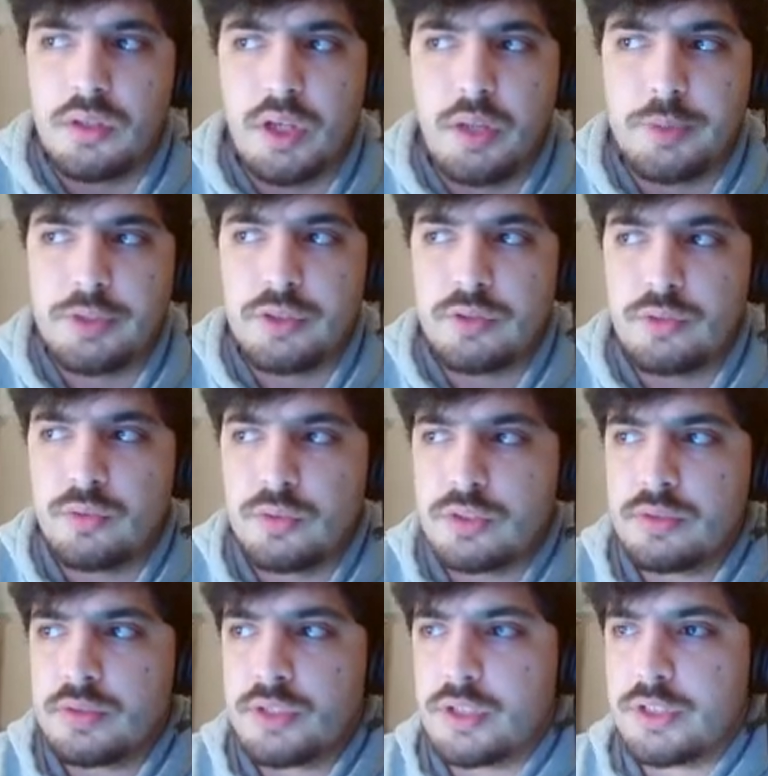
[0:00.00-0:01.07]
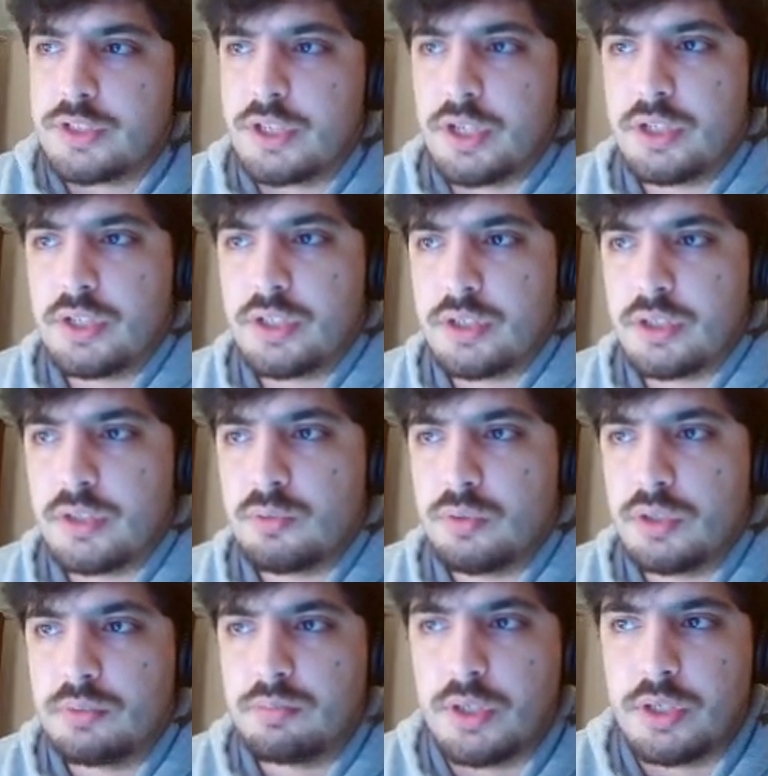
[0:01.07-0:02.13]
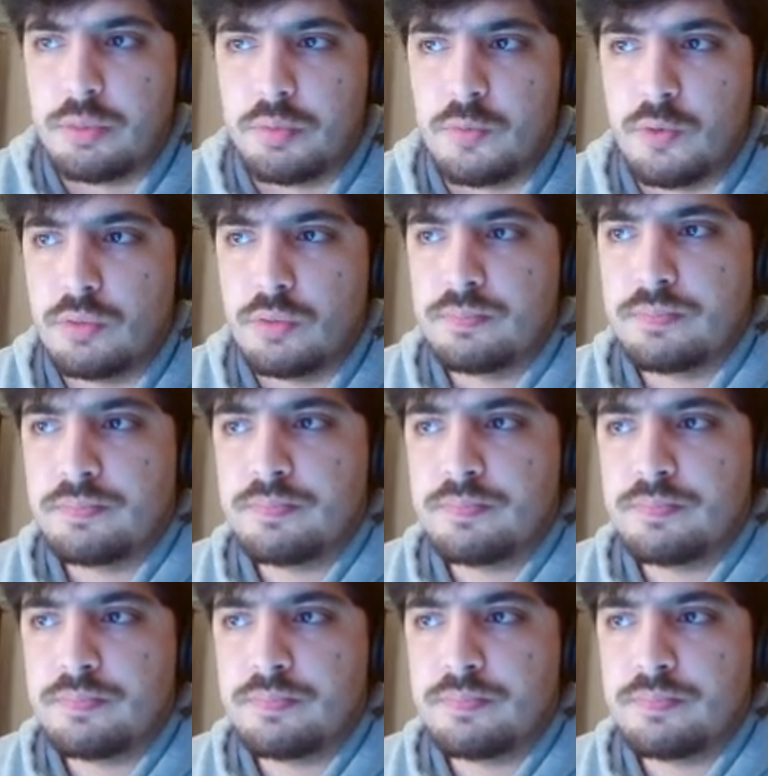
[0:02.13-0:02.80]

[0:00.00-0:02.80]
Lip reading: I'm still doing so shading as well, like before,